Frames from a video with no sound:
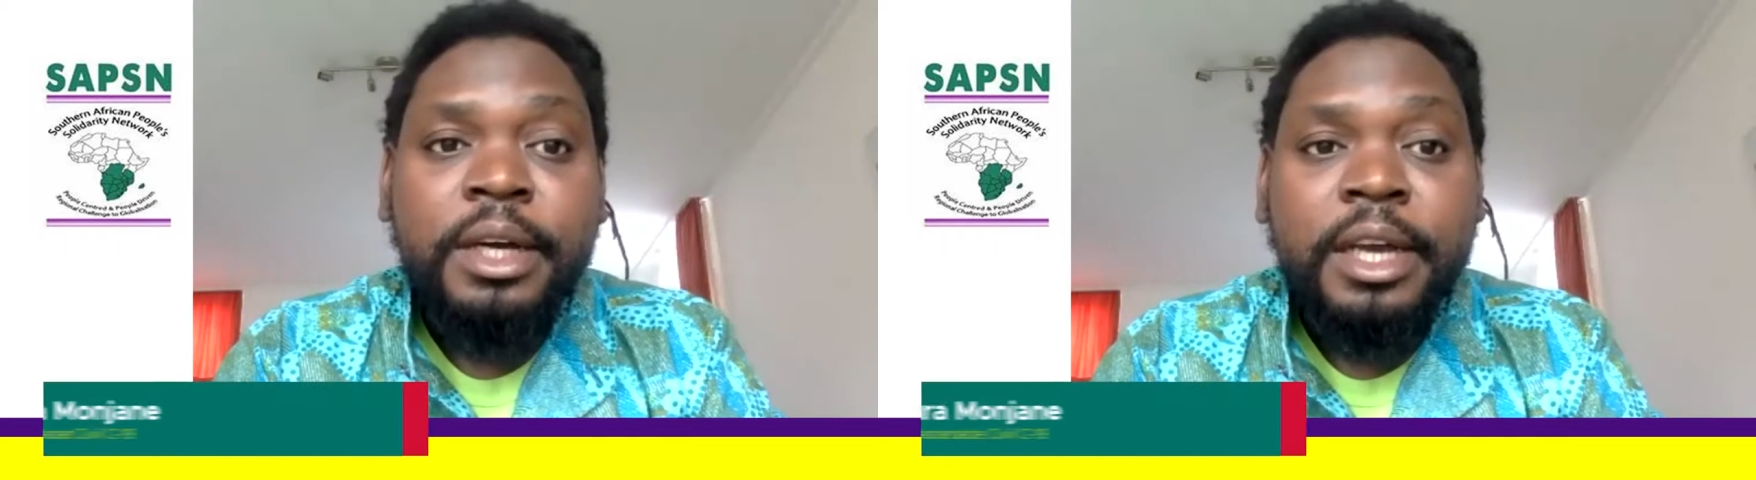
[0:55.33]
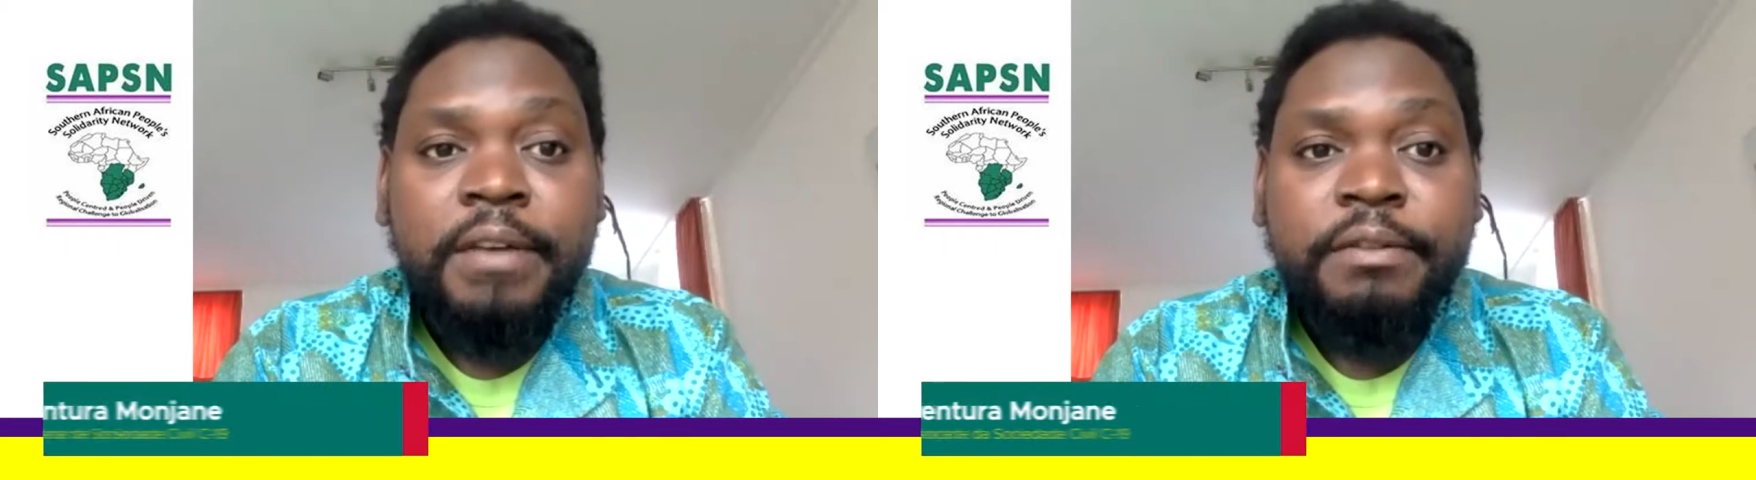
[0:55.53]

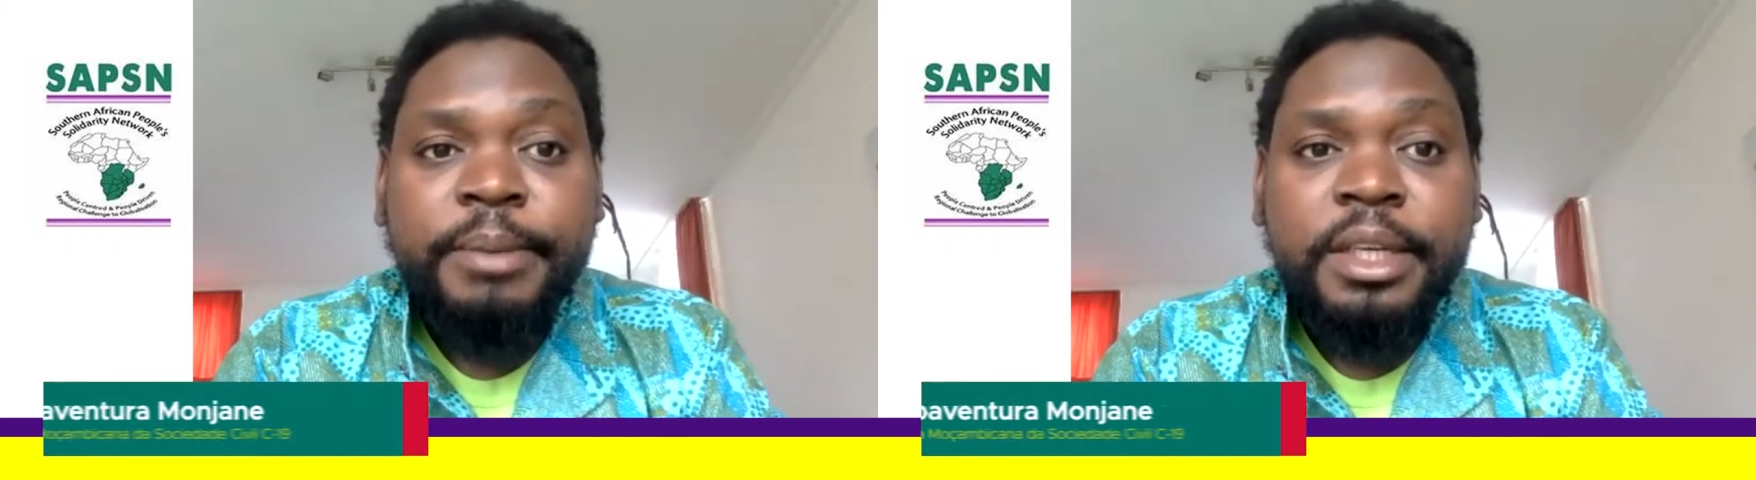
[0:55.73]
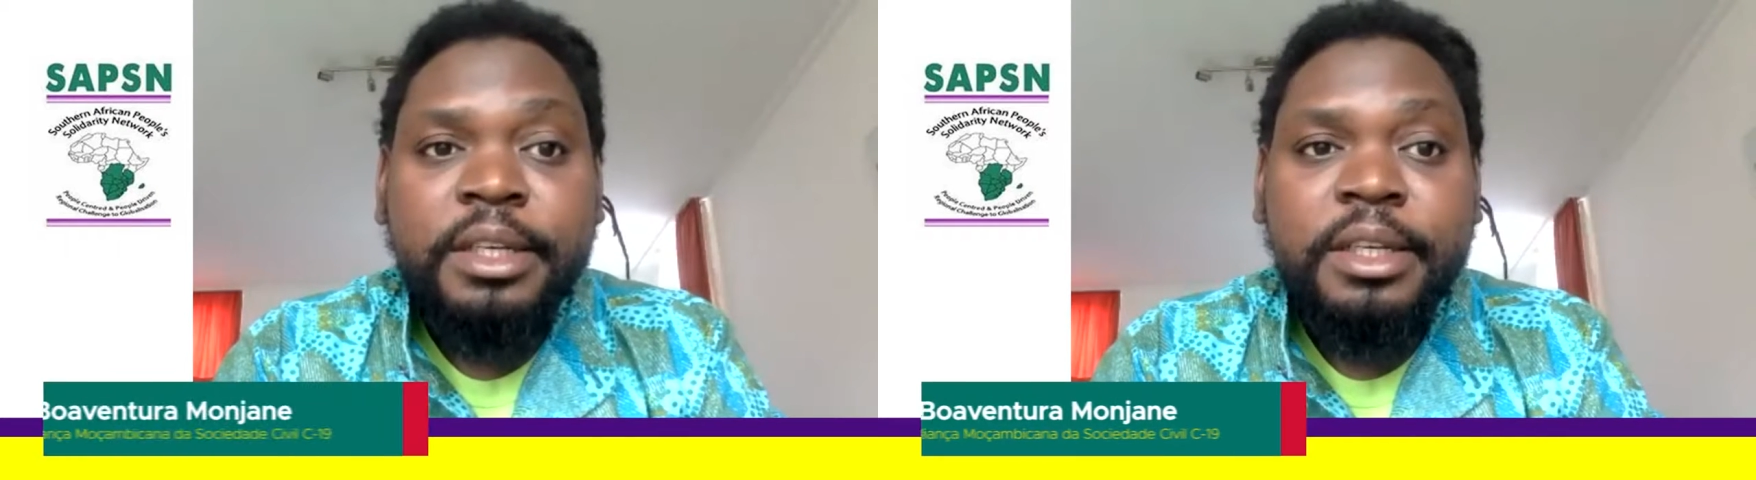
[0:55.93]

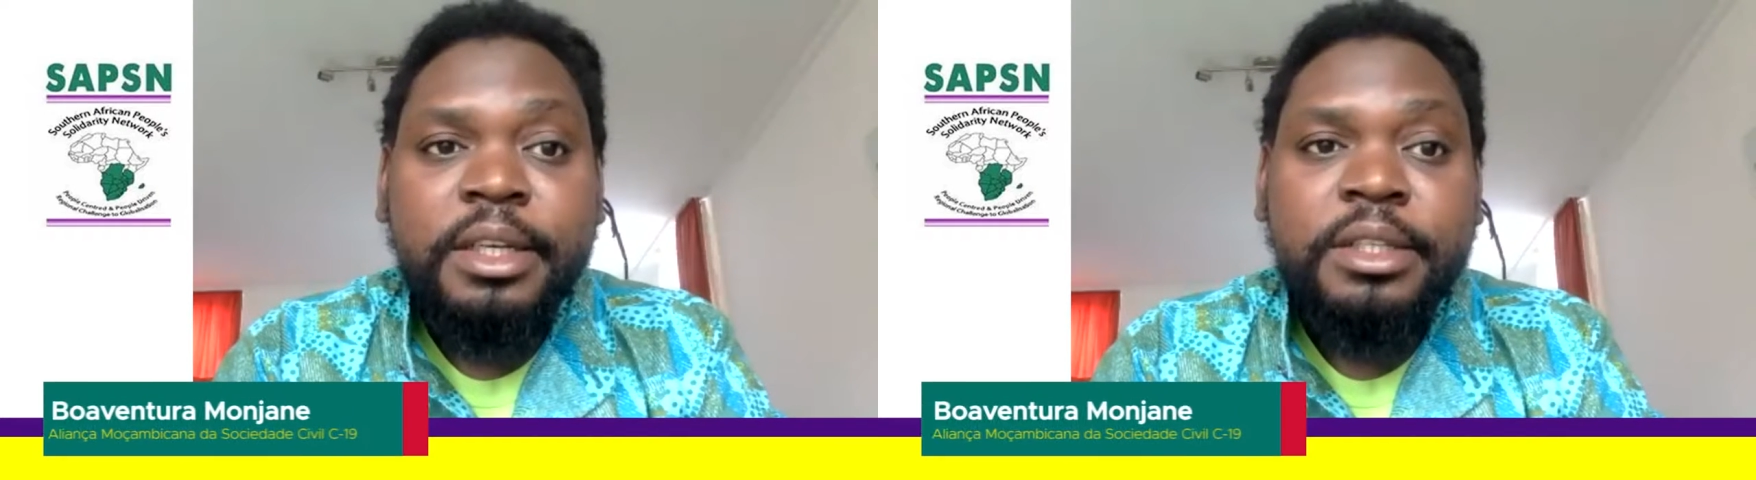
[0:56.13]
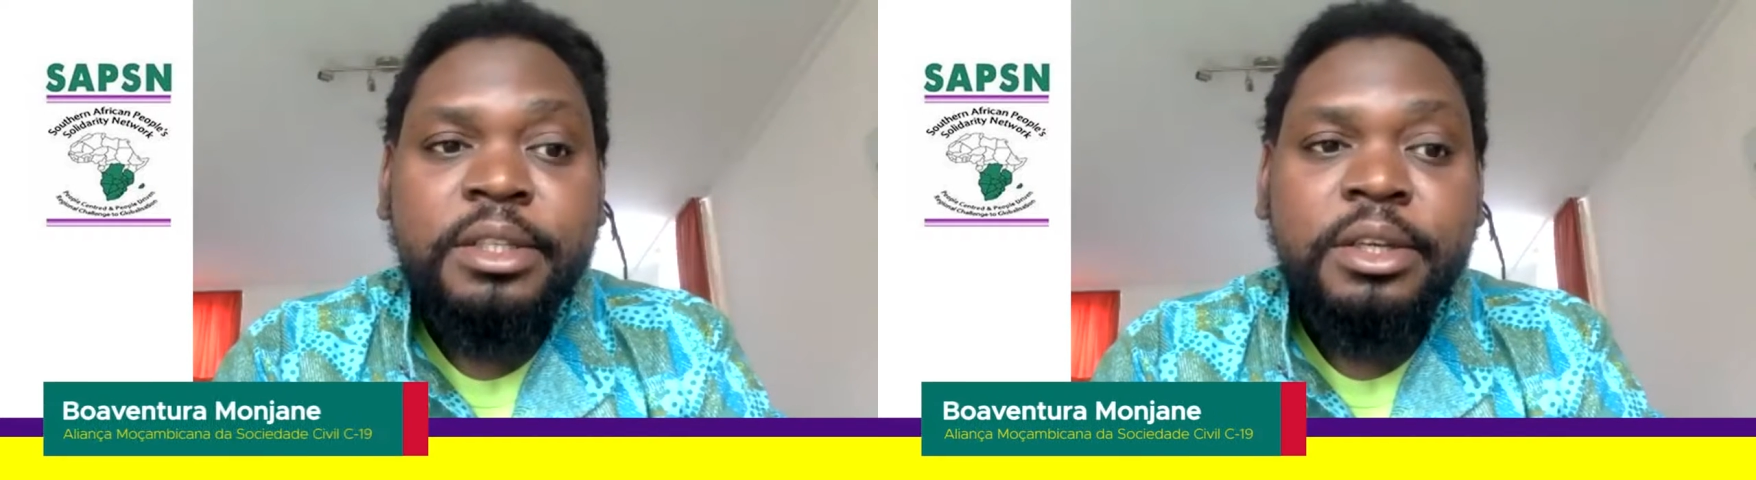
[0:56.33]
government
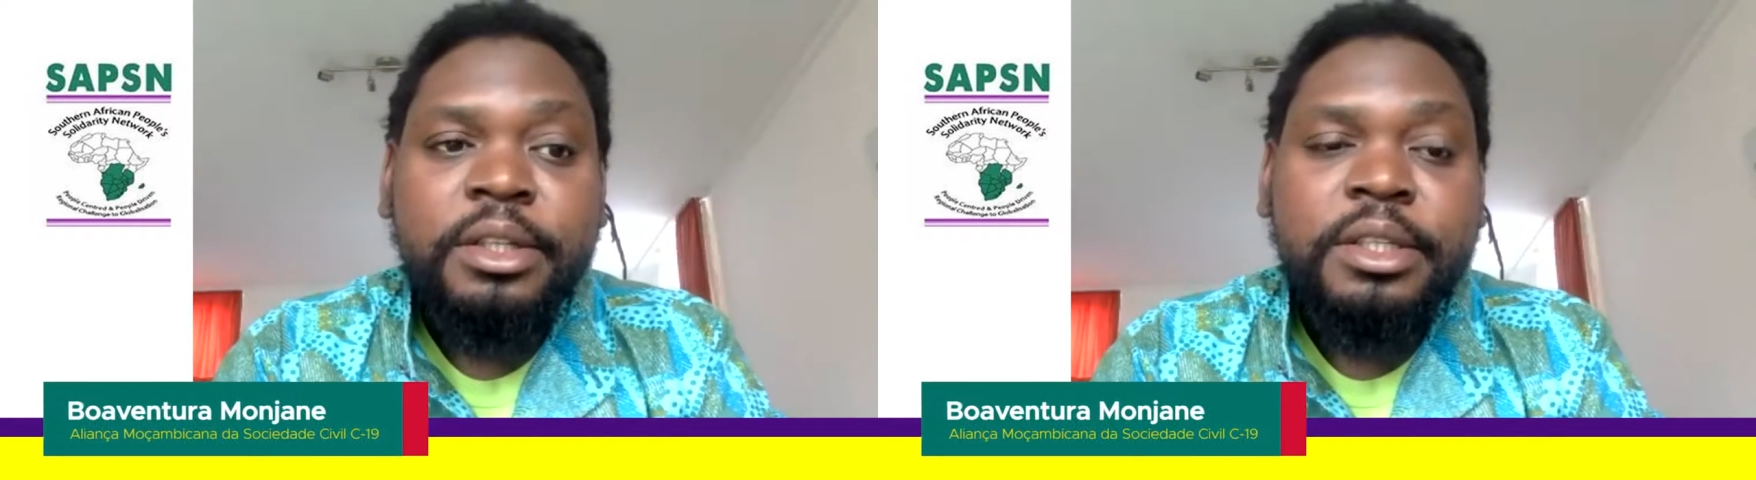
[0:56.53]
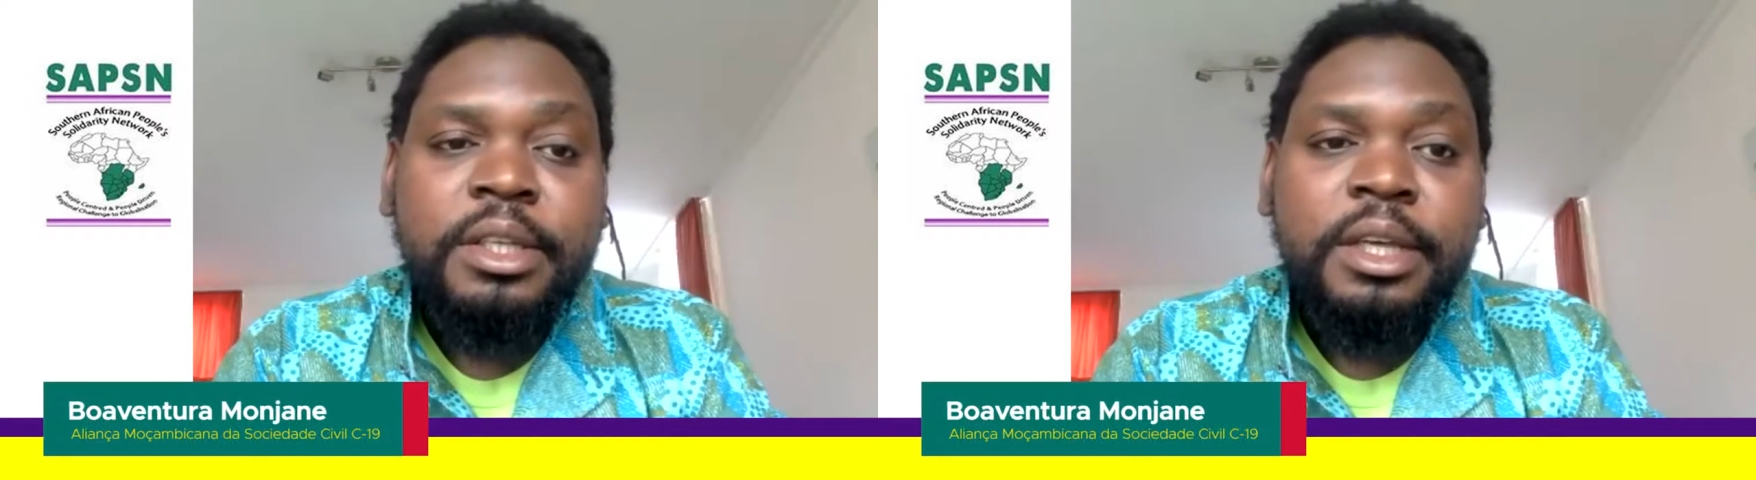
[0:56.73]
is not